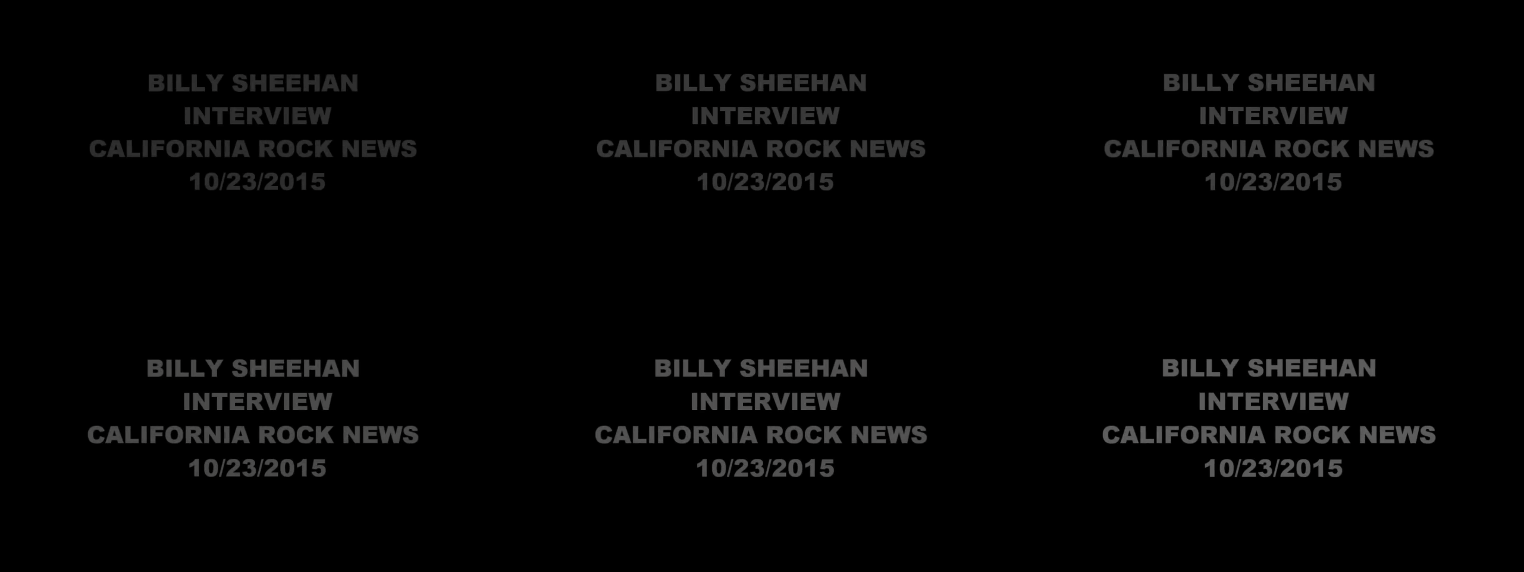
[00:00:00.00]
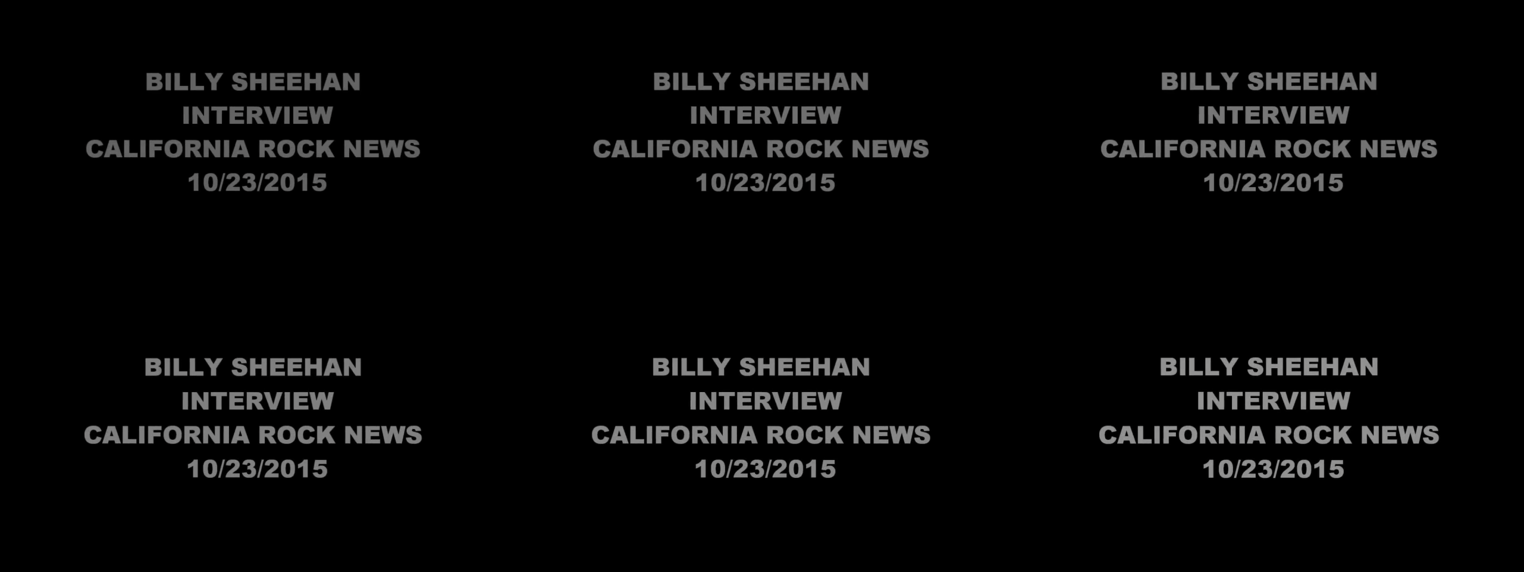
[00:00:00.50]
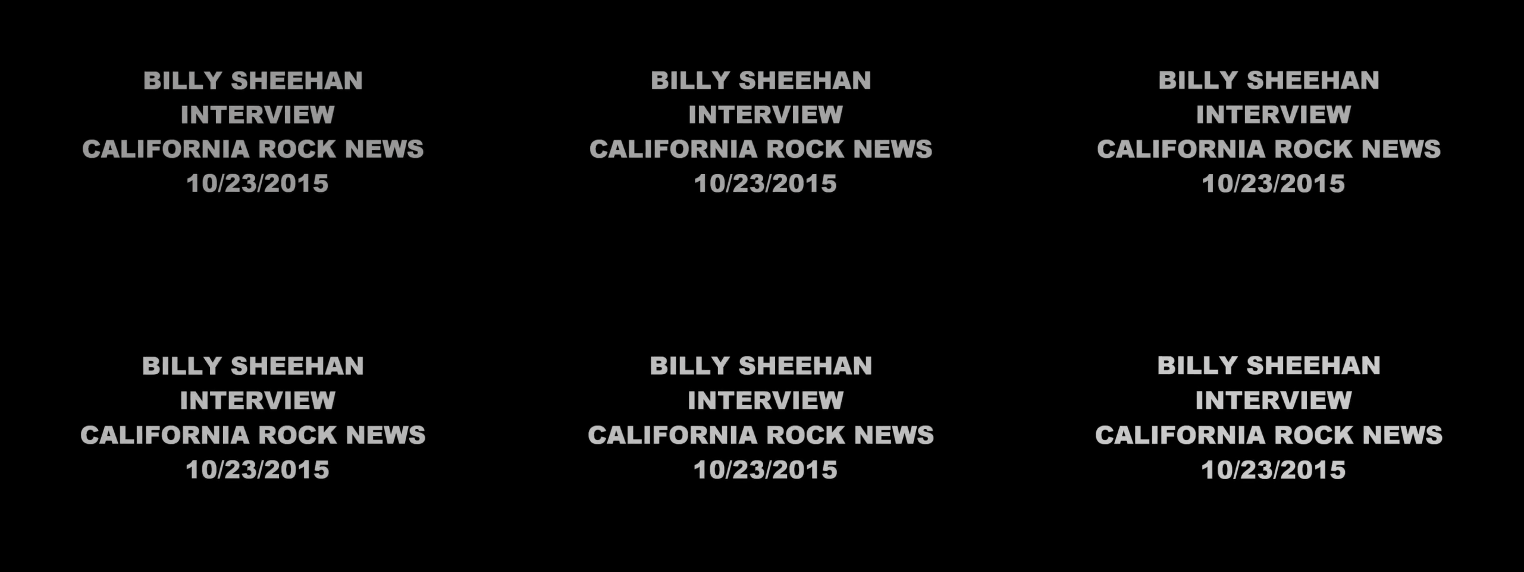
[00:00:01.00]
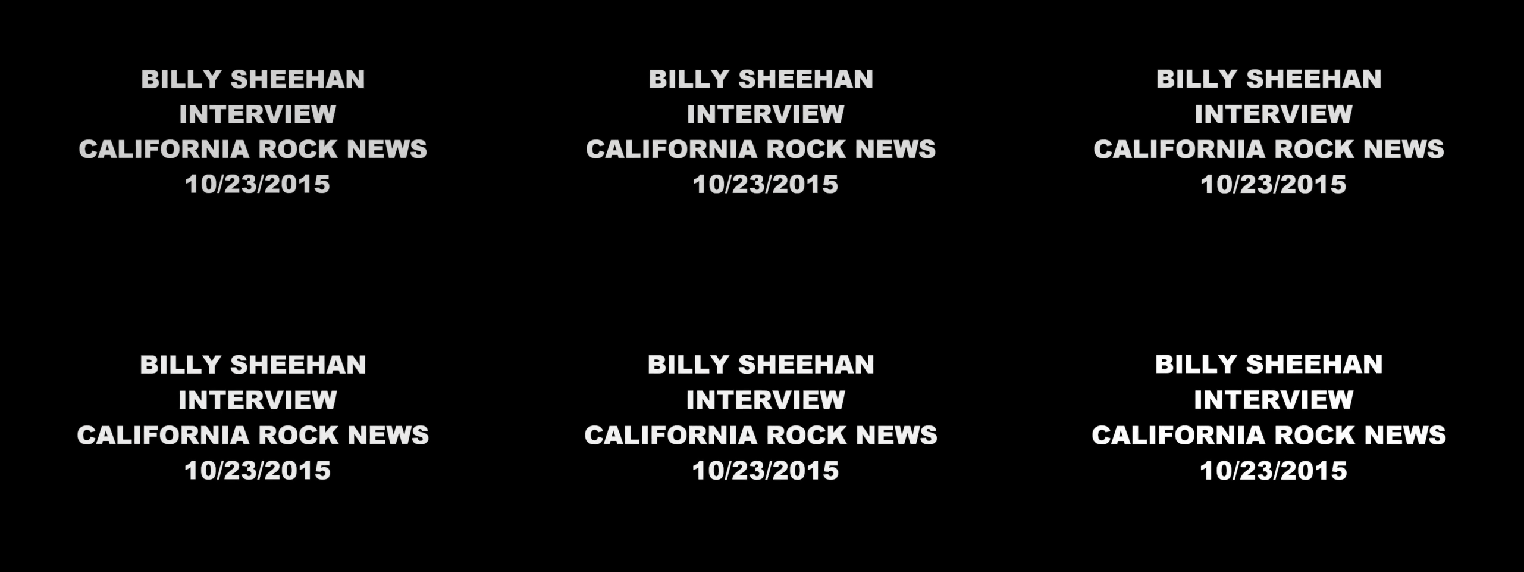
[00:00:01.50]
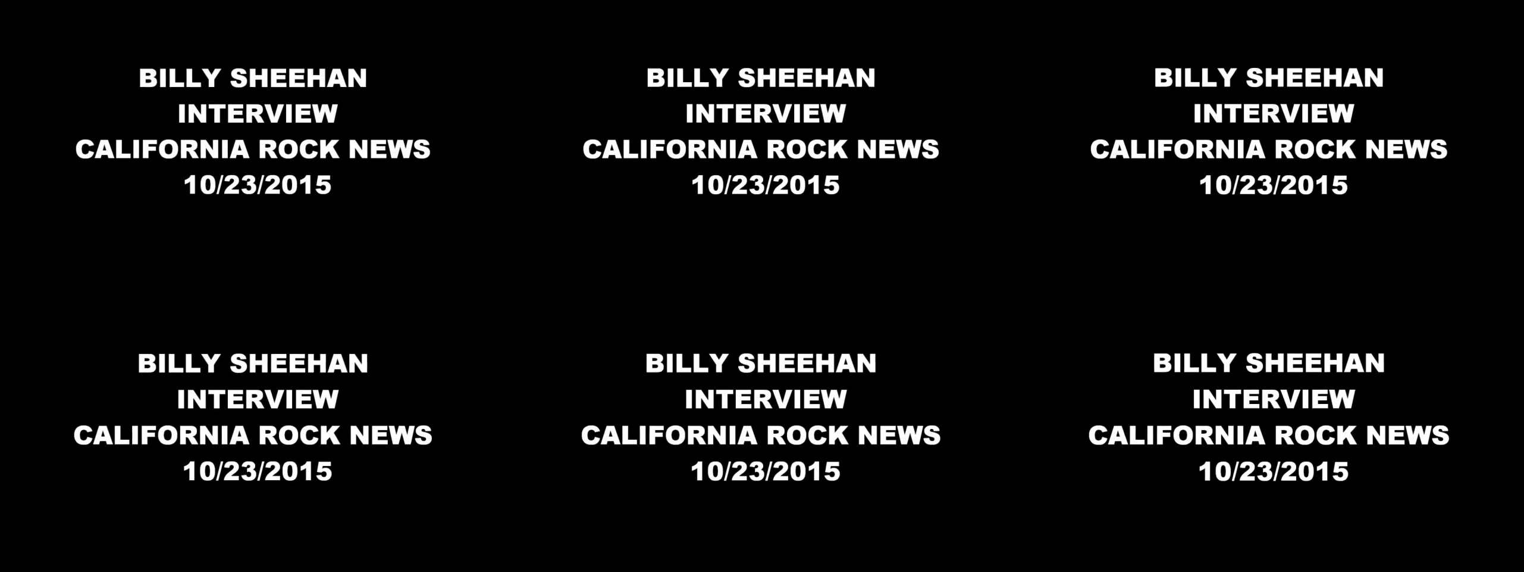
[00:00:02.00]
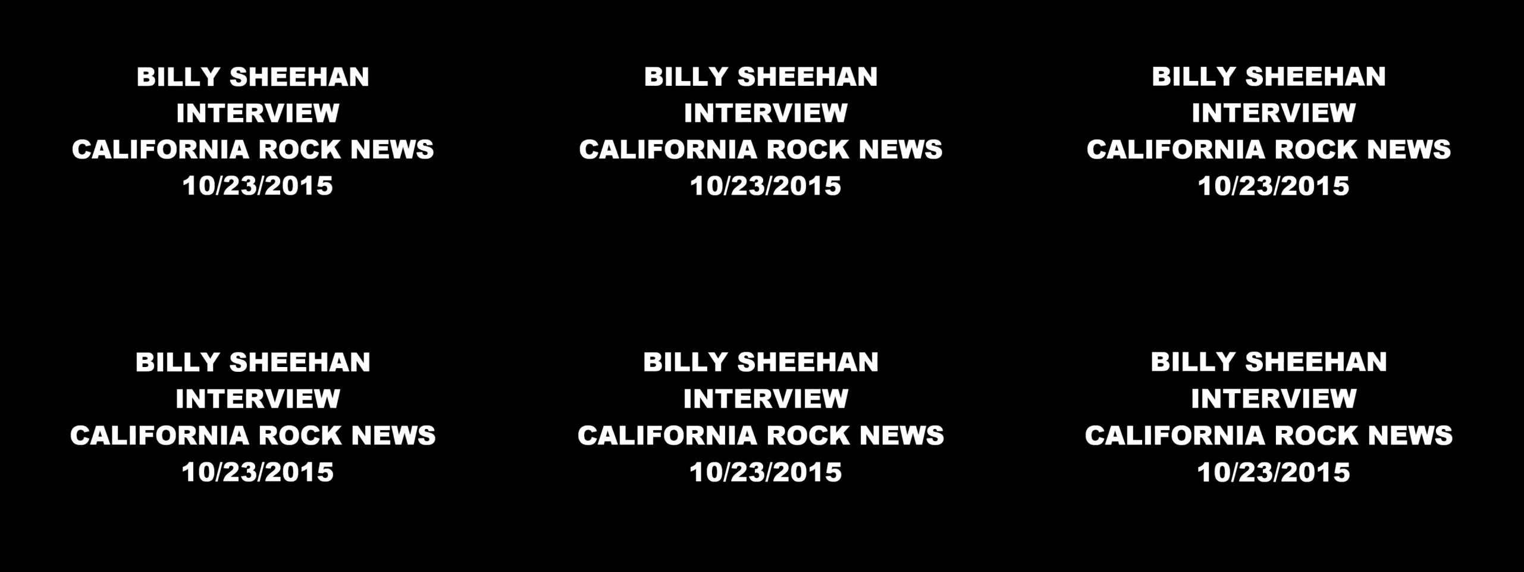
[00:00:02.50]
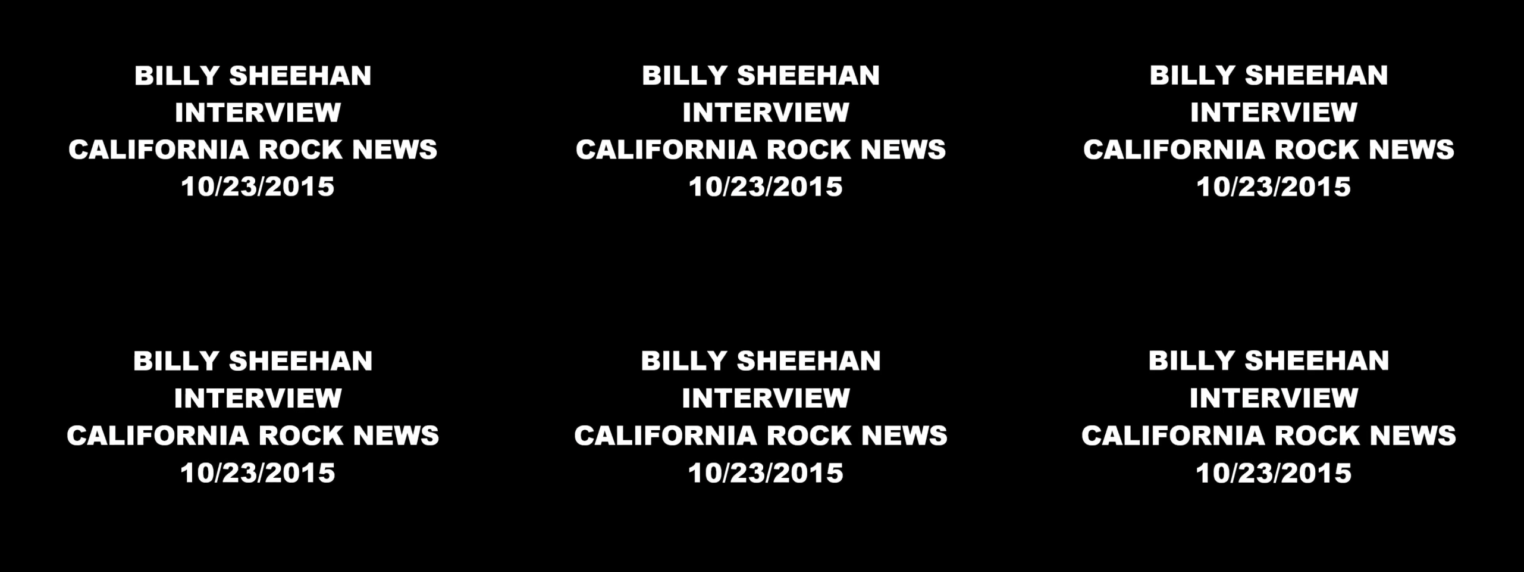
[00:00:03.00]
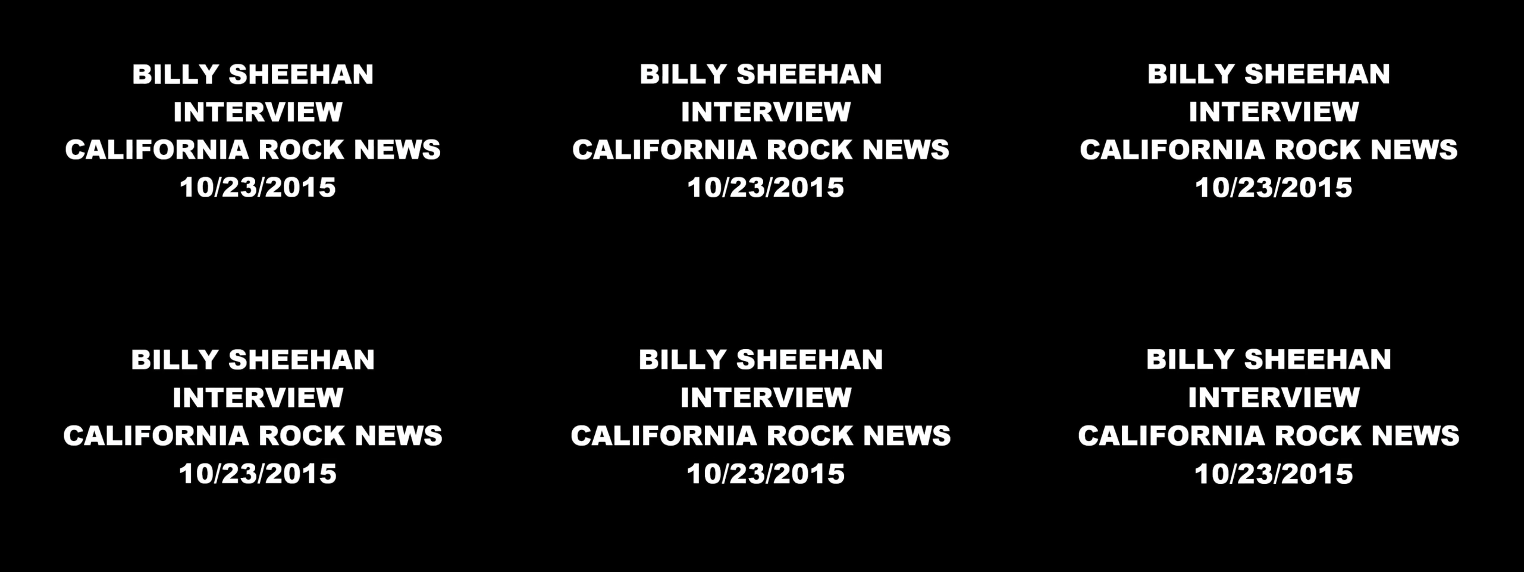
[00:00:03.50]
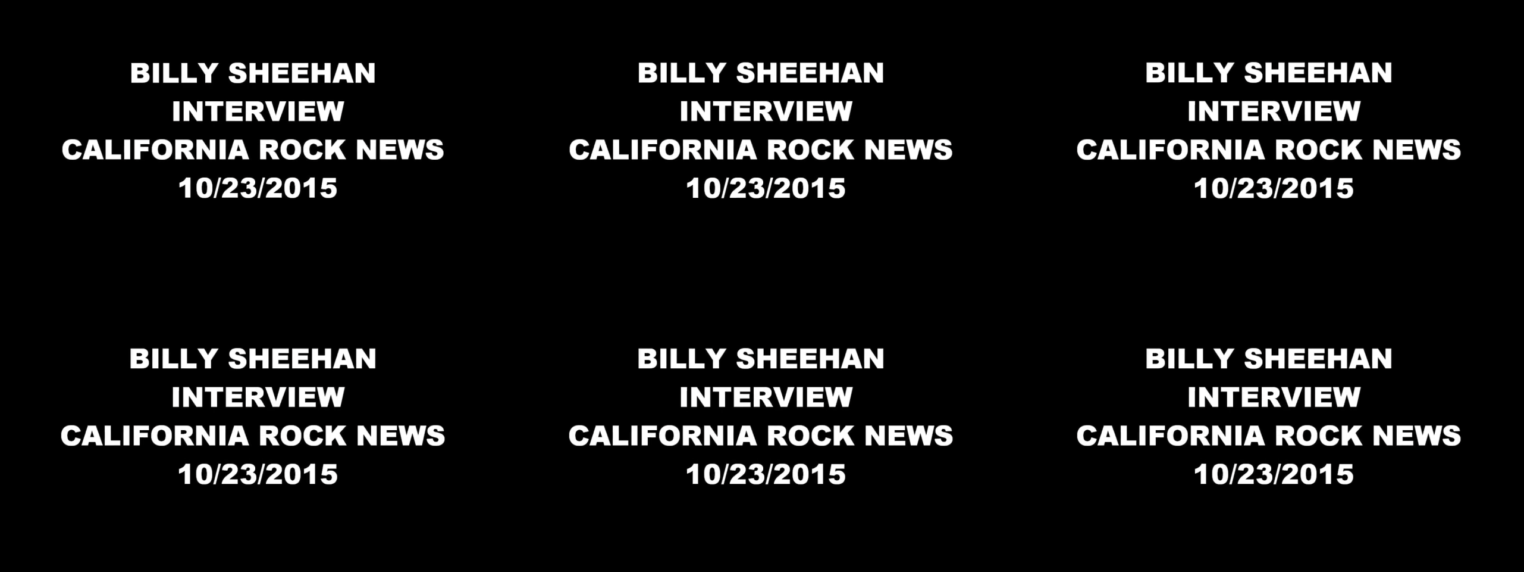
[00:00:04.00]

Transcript: Nobody's mouth can be seen.